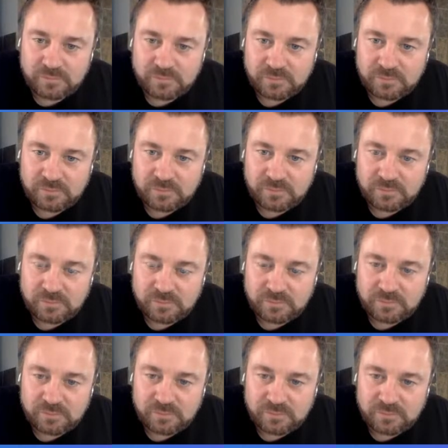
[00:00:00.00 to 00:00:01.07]

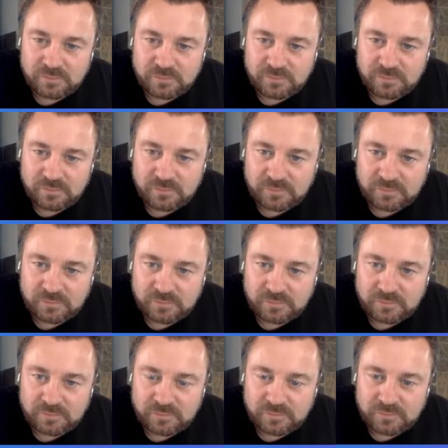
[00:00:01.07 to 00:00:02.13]

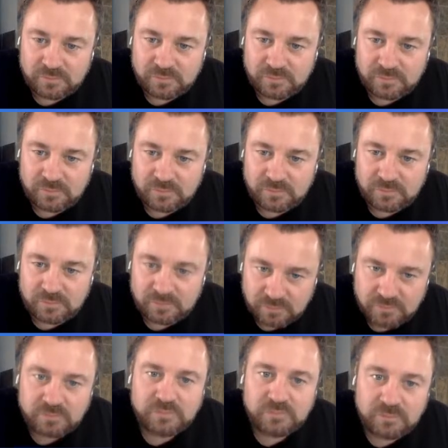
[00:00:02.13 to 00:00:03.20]
(not speaking)